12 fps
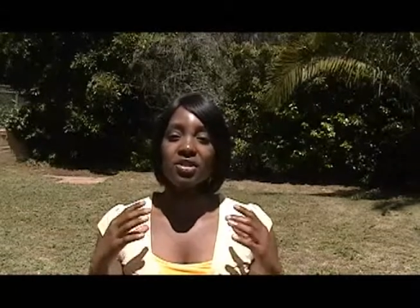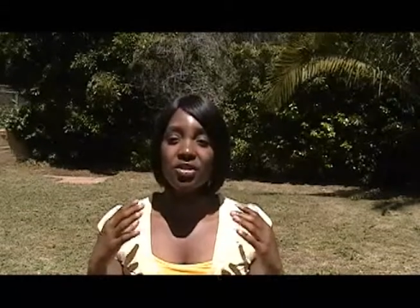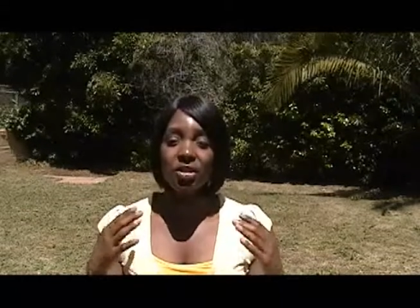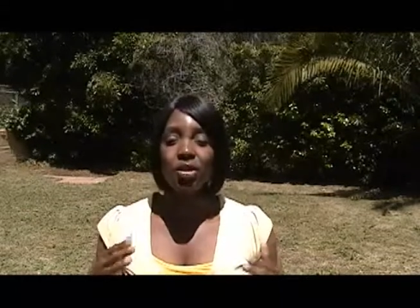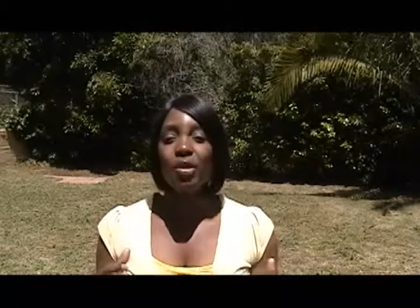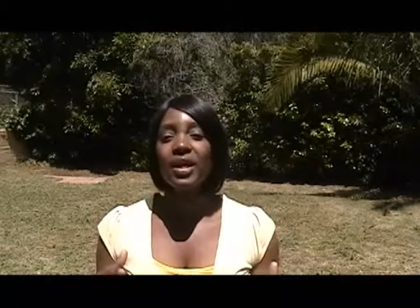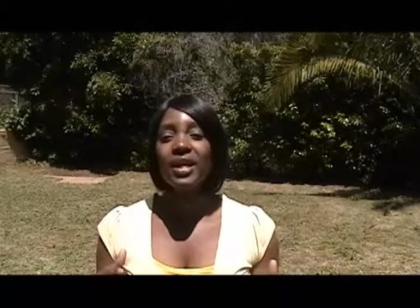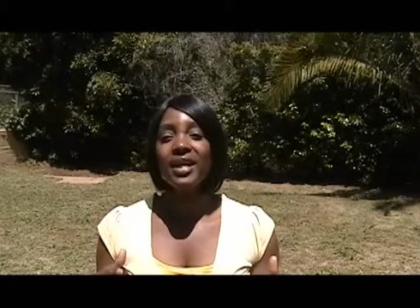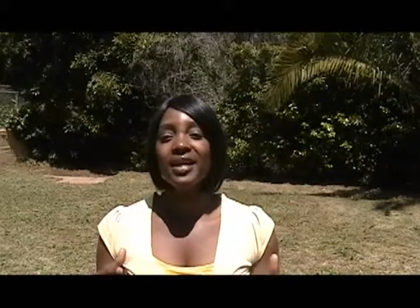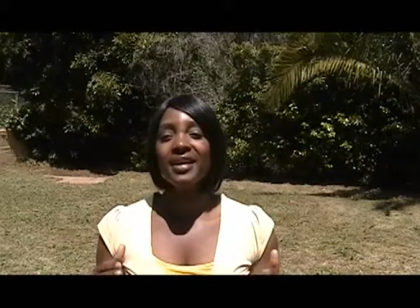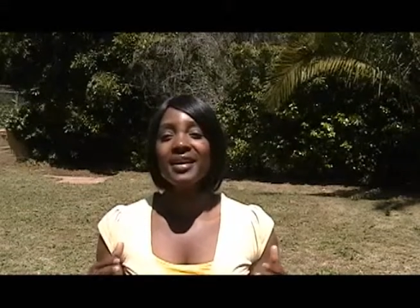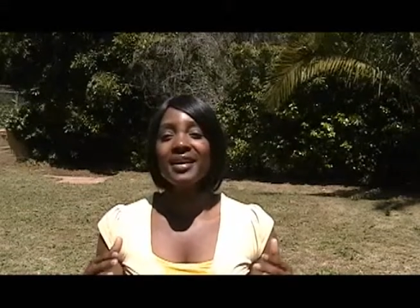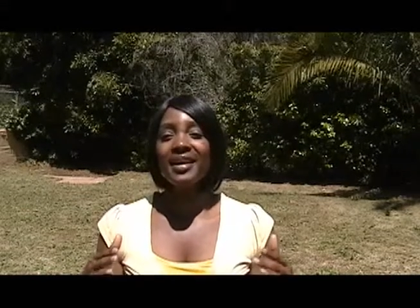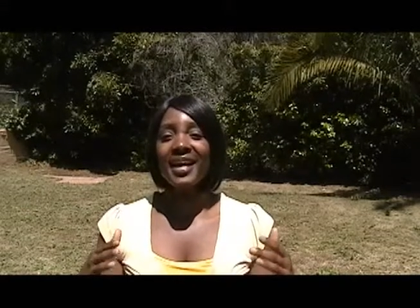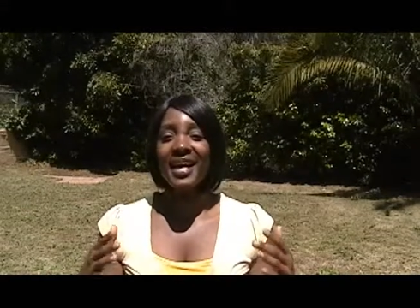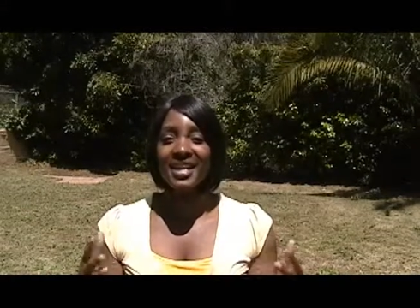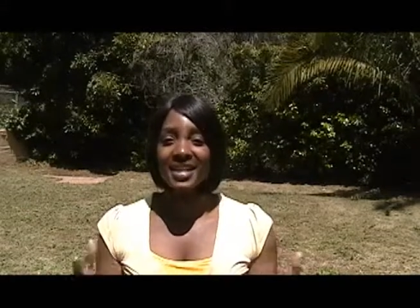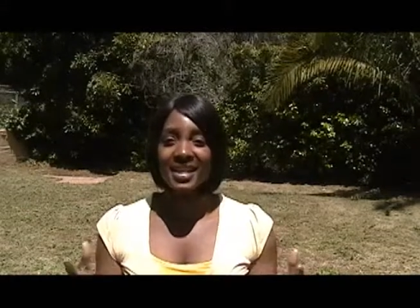Doing
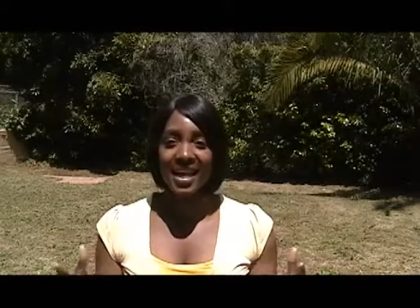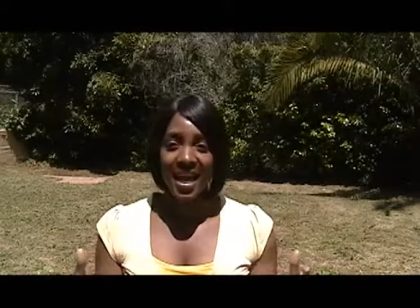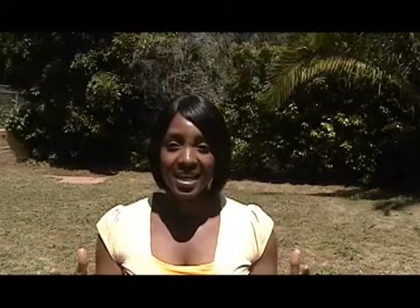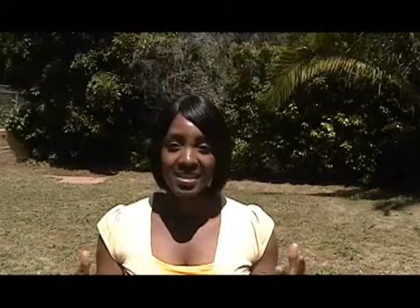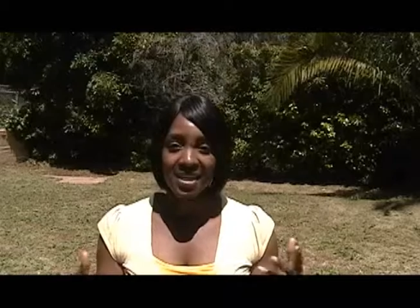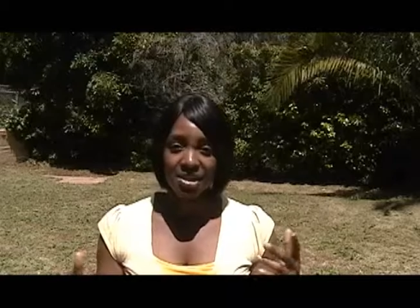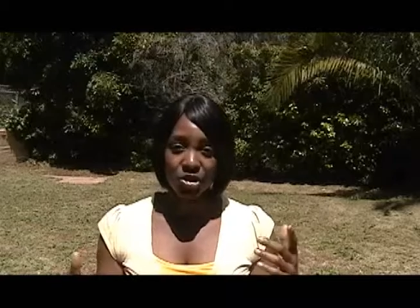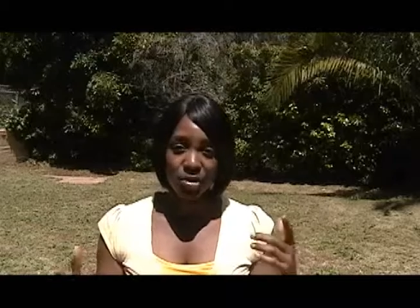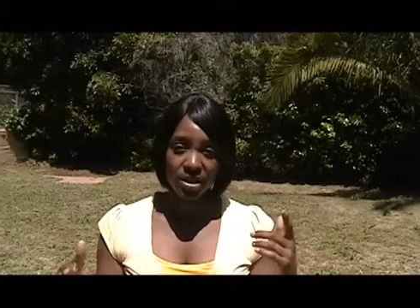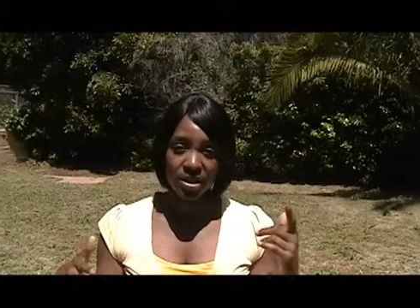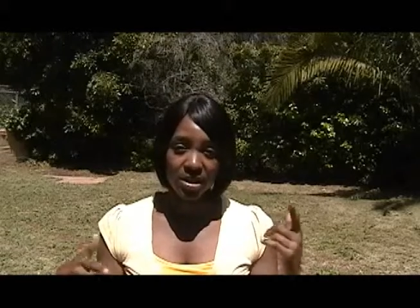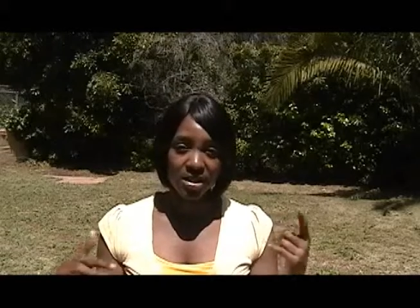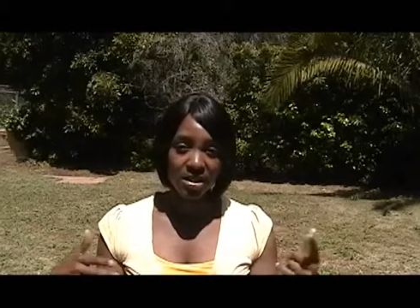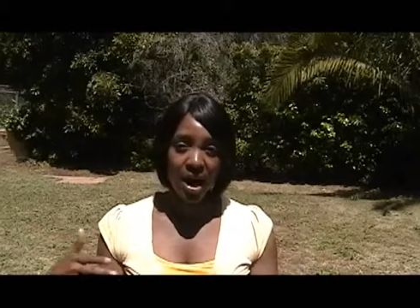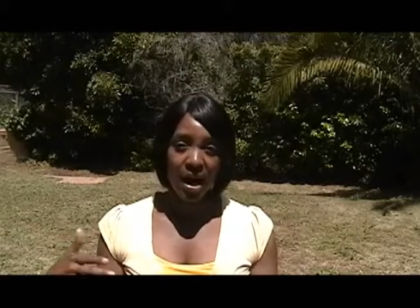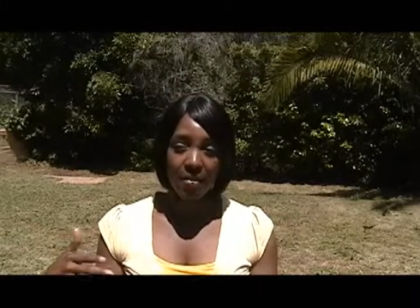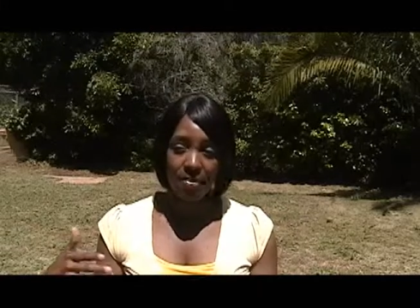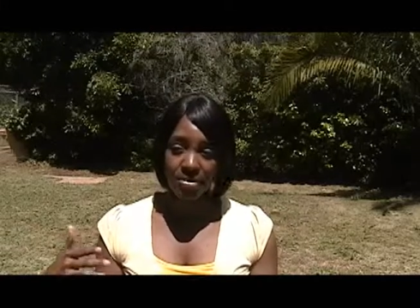indicates that you can
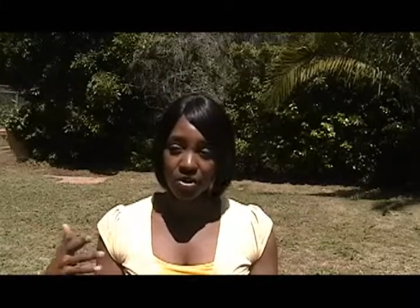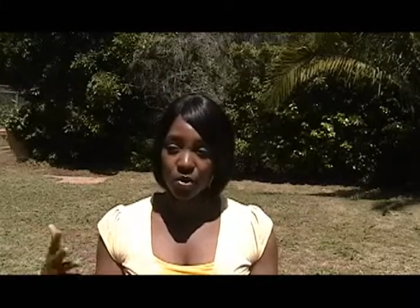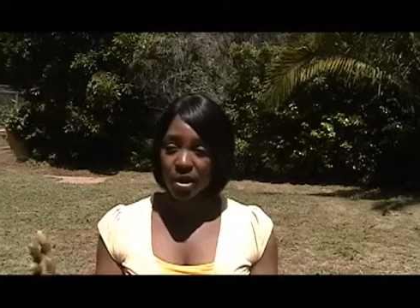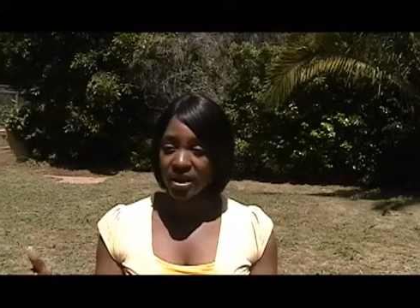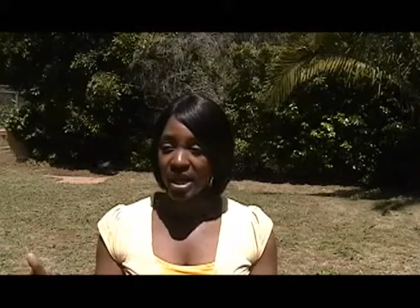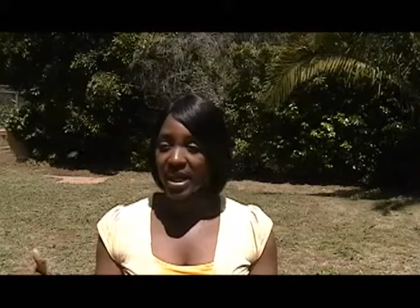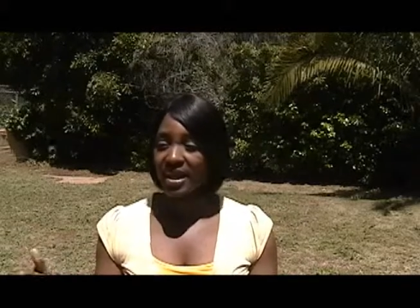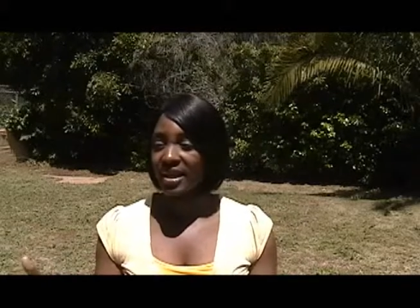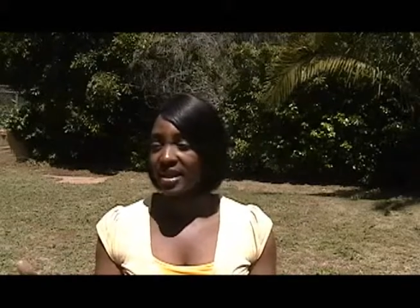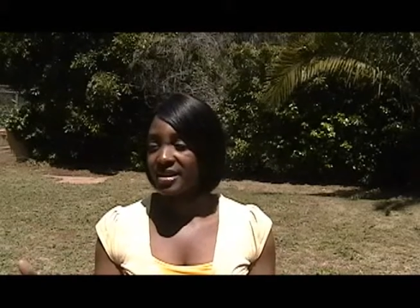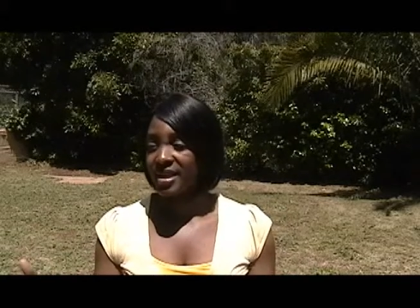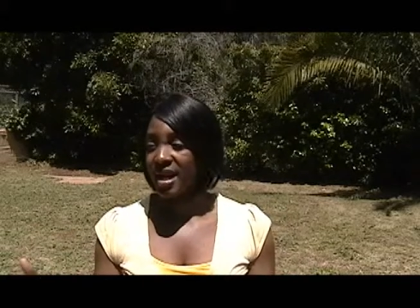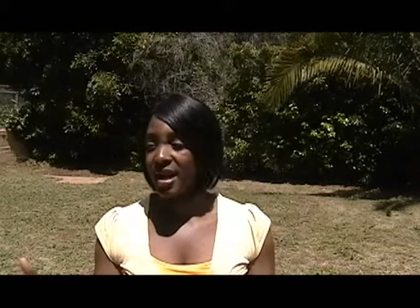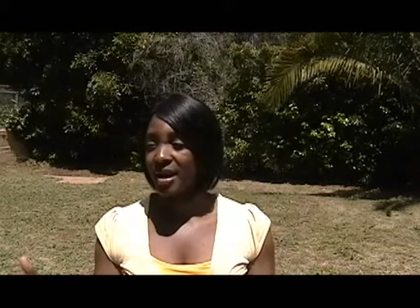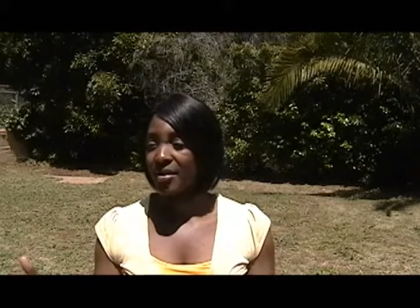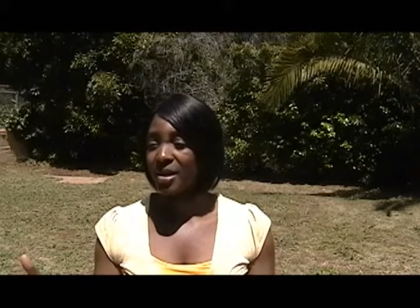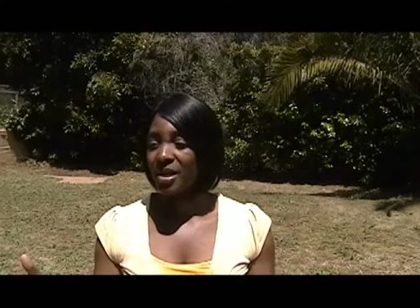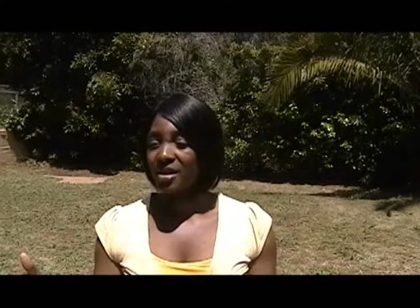stop doing that any
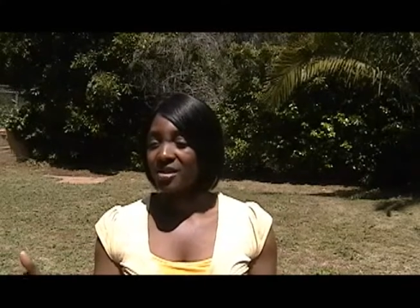time.